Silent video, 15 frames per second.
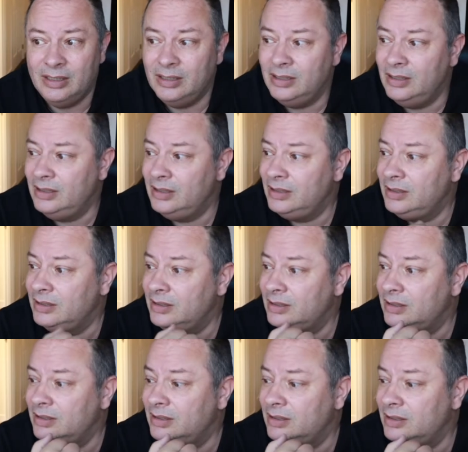they're
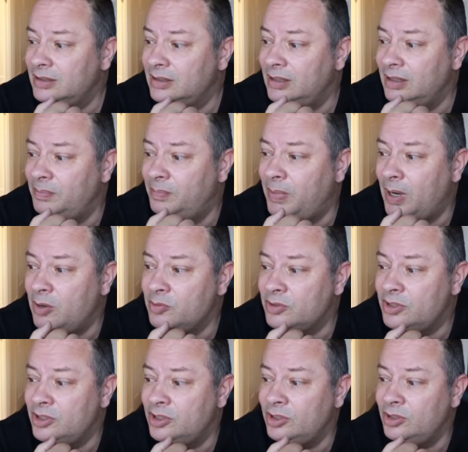about
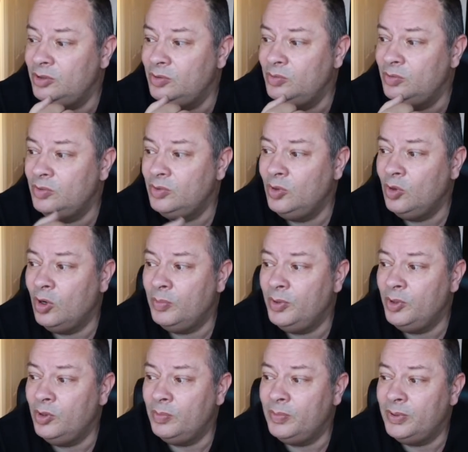to
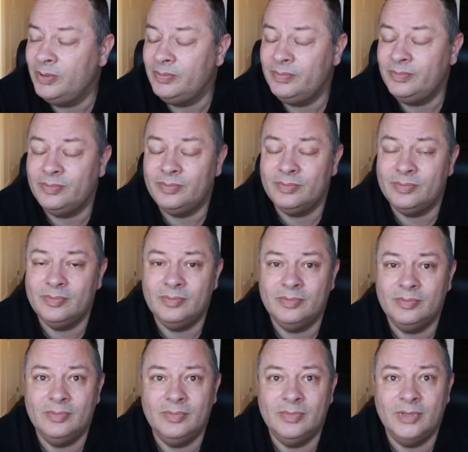open up
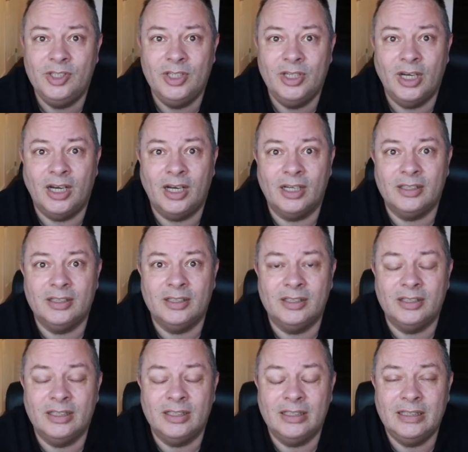the charts
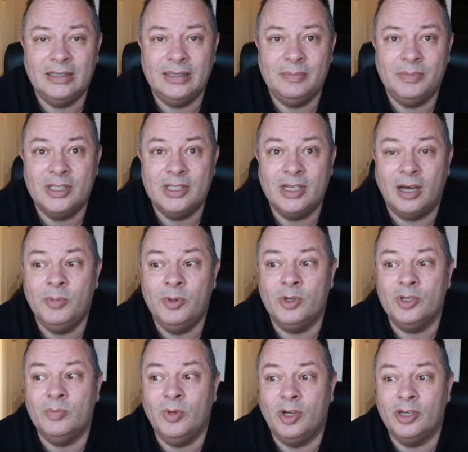uh, to start putting
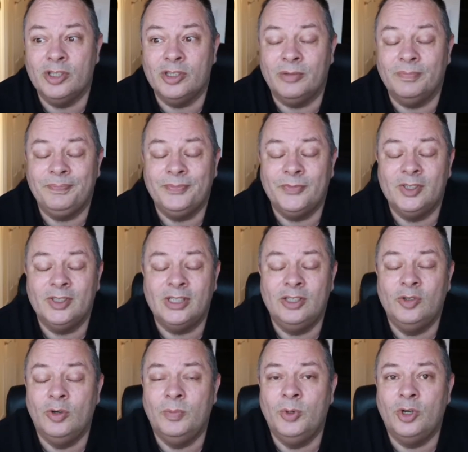some orders on because I
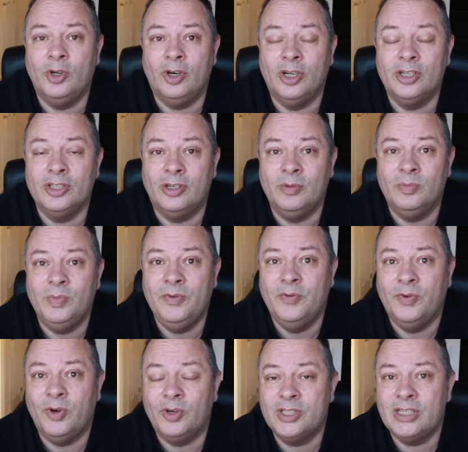don't put orders on
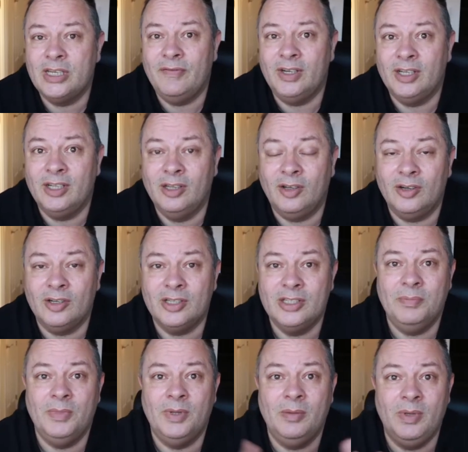before seven o'clock
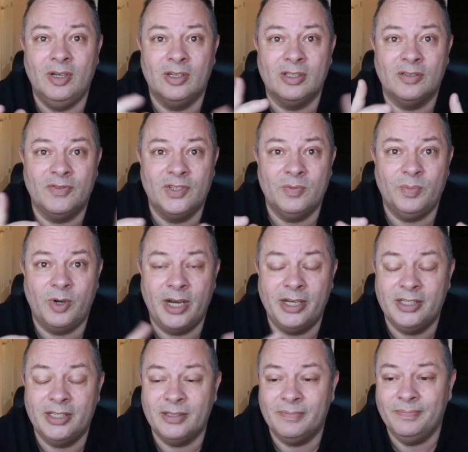simply because of
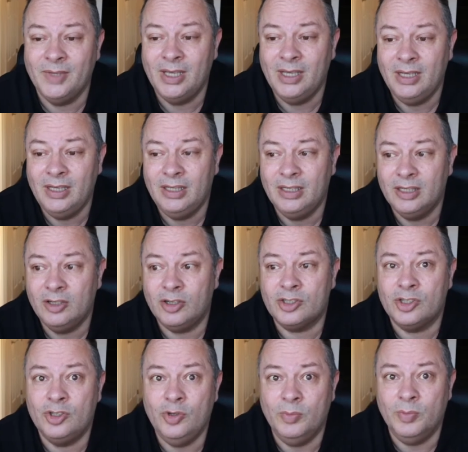spreads. Costs
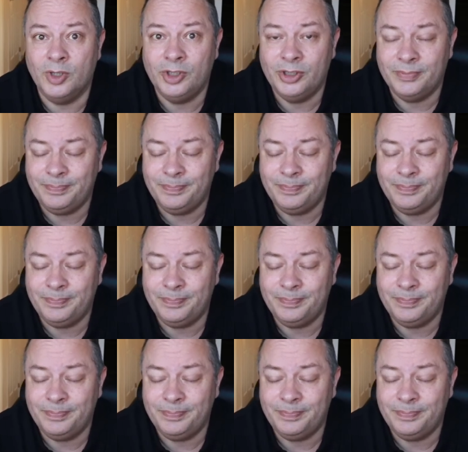too much.